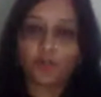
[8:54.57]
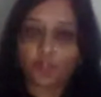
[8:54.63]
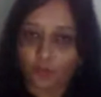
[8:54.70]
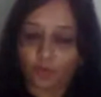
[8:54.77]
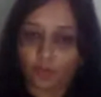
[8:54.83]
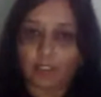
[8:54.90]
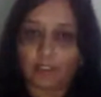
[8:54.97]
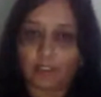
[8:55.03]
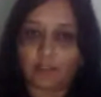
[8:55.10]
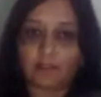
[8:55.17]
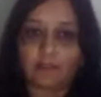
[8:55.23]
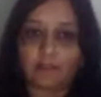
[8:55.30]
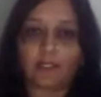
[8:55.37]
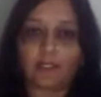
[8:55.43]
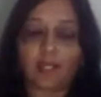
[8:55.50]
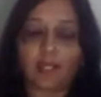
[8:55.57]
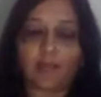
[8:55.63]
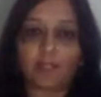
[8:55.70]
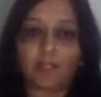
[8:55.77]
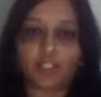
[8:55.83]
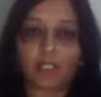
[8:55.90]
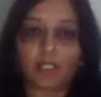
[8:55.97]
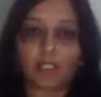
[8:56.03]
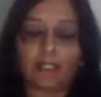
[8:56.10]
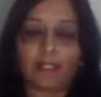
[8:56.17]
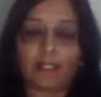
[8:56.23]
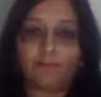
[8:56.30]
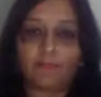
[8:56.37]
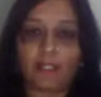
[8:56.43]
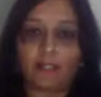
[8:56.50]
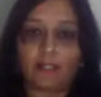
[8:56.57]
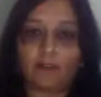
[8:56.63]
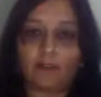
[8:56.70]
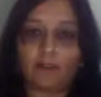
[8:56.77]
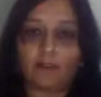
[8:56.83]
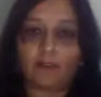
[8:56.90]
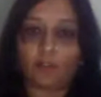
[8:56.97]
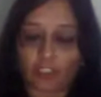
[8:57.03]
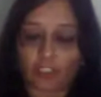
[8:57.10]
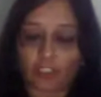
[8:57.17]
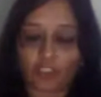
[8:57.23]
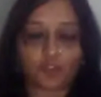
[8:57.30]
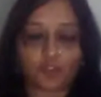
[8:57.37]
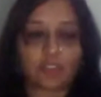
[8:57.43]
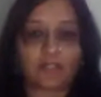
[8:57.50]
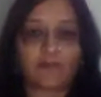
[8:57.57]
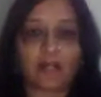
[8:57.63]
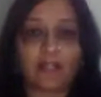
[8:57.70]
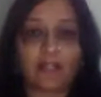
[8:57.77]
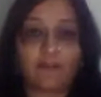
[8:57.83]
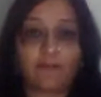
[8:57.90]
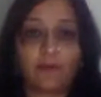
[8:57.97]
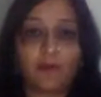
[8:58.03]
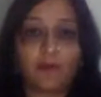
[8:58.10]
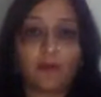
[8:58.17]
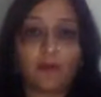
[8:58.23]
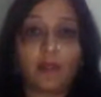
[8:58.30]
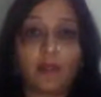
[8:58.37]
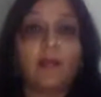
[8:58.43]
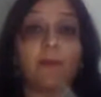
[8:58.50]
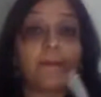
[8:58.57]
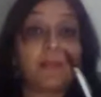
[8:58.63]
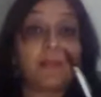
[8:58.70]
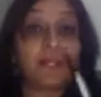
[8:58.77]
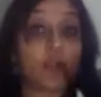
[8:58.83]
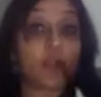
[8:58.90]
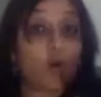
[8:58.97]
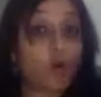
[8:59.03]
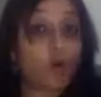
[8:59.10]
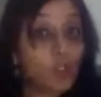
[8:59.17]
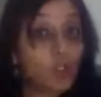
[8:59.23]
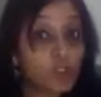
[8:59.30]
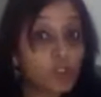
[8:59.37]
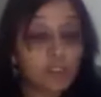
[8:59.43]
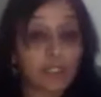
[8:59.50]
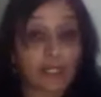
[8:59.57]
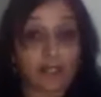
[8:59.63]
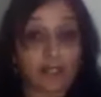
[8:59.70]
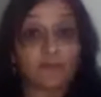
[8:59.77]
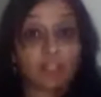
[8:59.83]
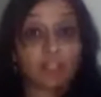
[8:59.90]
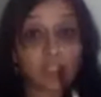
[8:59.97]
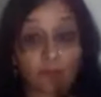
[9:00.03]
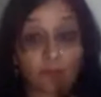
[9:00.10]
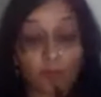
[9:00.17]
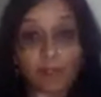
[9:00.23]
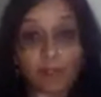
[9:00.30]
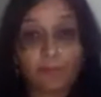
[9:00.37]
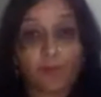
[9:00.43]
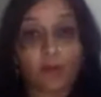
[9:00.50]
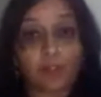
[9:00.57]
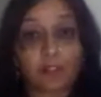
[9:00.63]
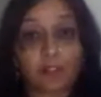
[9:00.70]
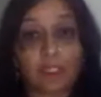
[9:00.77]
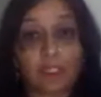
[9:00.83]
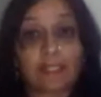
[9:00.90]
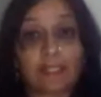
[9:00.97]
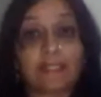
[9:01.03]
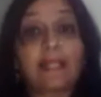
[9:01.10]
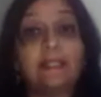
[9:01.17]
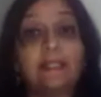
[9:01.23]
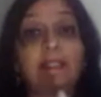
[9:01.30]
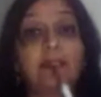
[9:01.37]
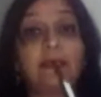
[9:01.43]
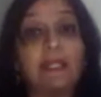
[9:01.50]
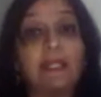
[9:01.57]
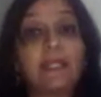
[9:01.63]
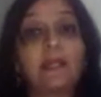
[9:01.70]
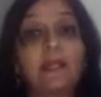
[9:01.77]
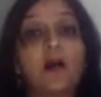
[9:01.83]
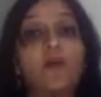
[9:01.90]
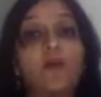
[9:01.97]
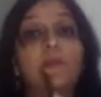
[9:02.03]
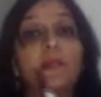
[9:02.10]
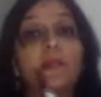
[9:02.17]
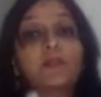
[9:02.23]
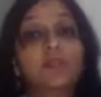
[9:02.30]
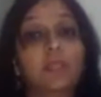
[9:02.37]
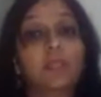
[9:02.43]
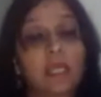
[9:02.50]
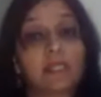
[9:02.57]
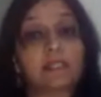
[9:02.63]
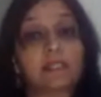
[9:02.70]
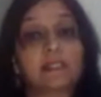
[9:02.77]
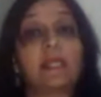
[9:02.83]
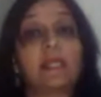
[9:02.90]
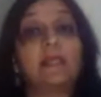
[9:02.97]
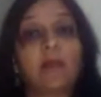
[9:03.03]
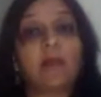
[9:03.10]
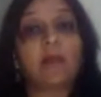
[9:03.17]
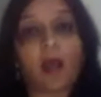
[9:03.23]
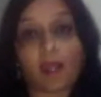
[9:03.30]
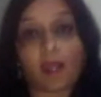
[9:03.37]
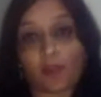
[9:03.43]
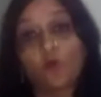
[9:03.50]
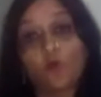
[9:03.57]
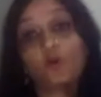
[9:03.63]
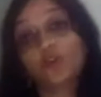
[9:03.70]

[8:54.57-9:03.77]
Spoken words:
to the MHA claim that the notification should survive. But they also said, and which is a more important thing, that the Delhi government's case in the High Court